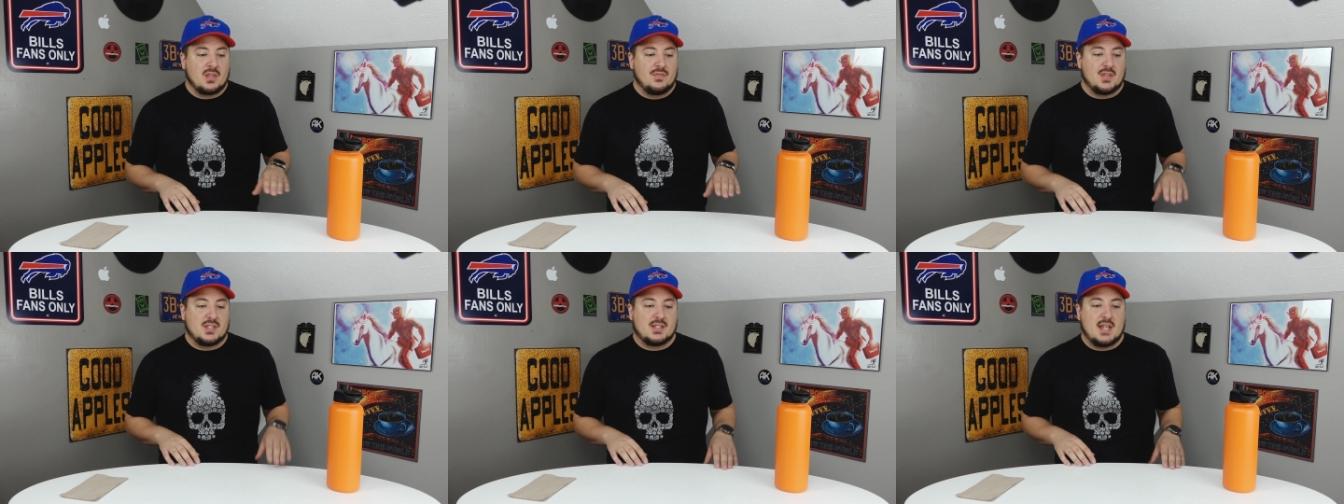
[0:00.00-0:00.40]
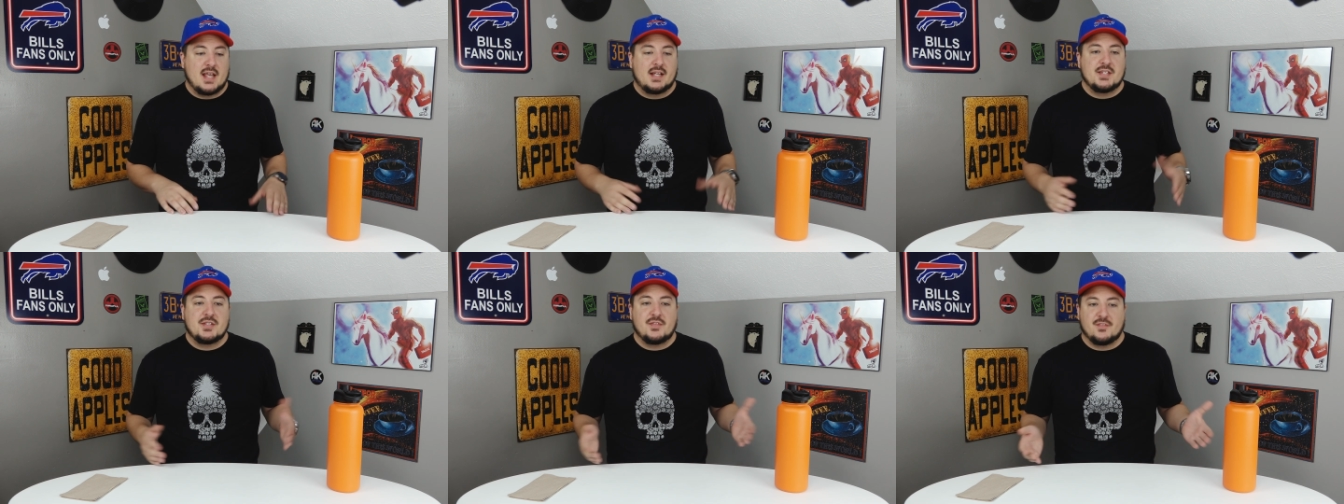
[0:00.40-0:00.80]
The
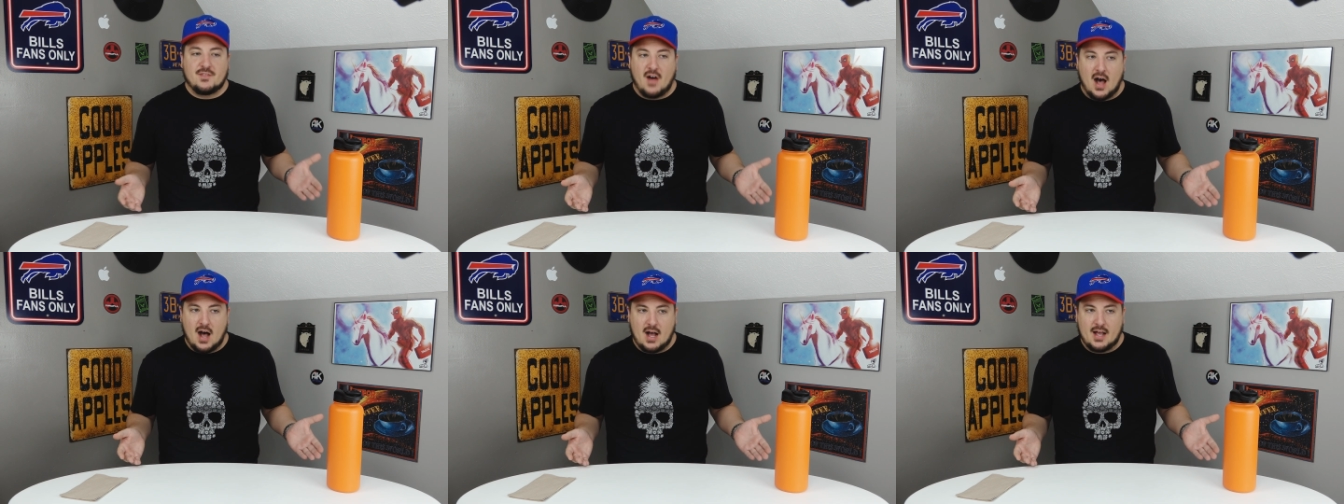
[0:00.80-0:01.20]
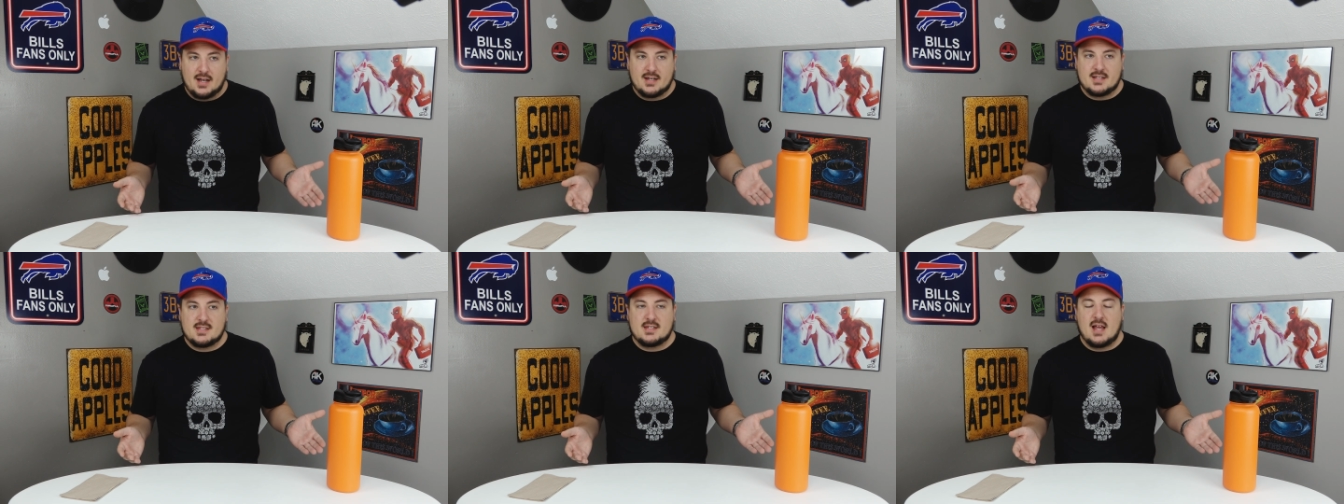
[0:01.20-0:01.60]
steak is
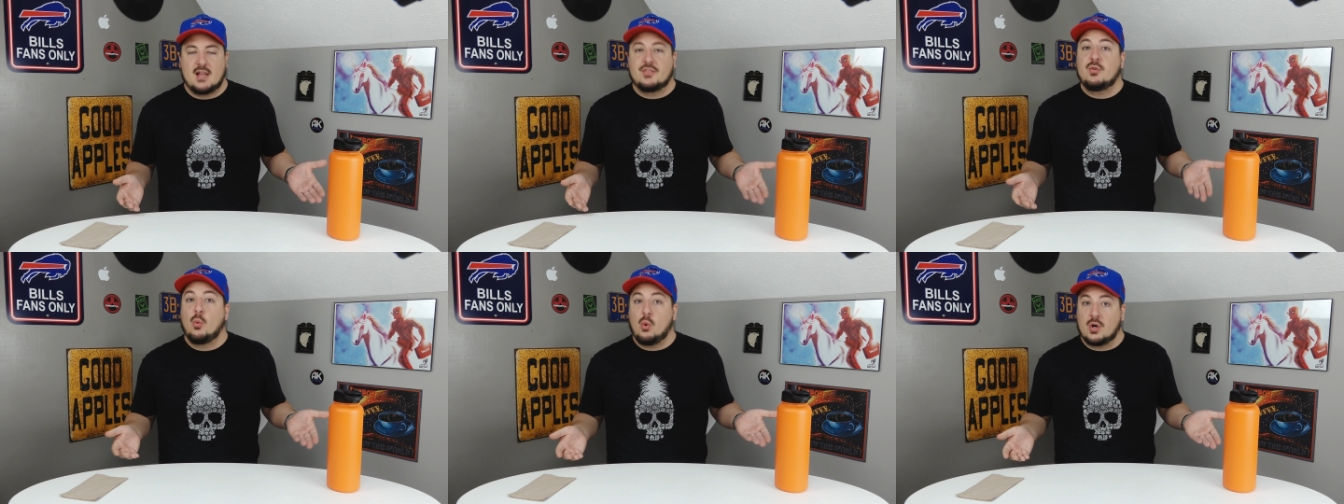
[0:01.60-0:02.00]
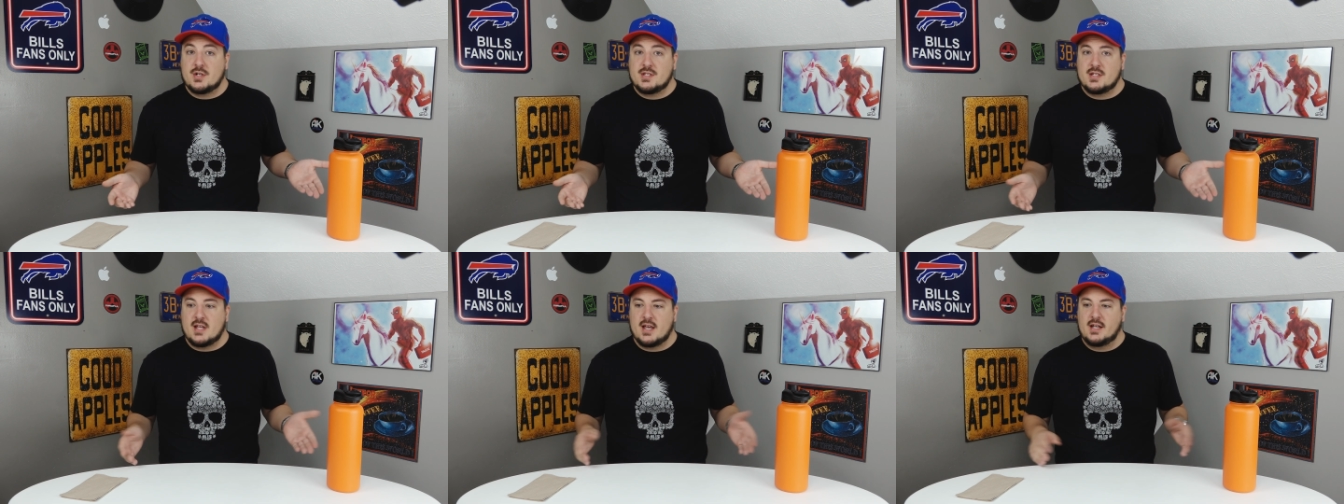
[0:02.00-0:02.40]
fine, it's not the
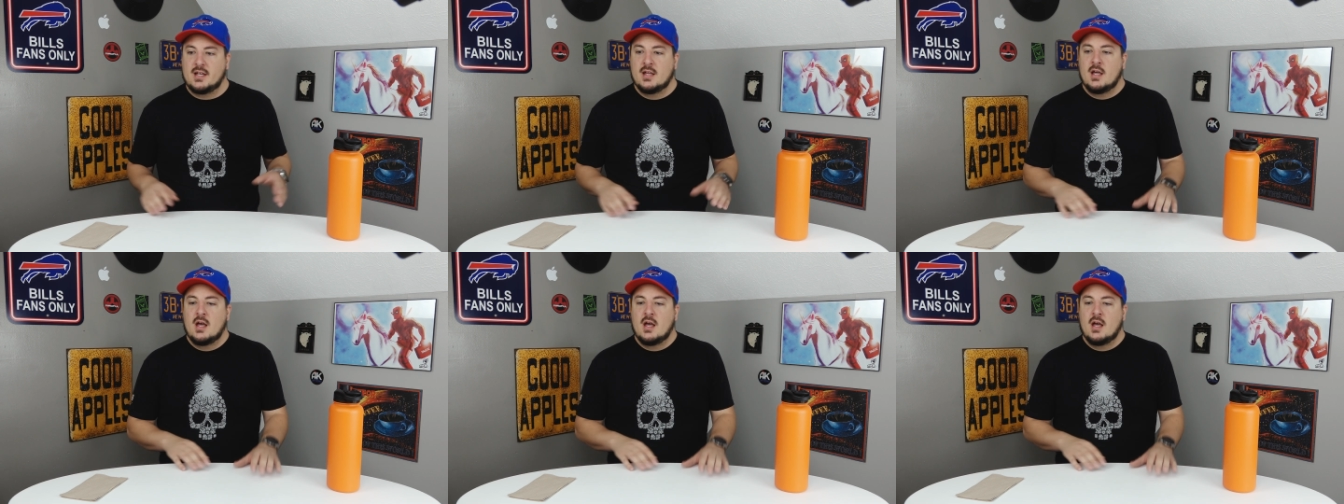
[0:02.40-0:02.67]
worst steak,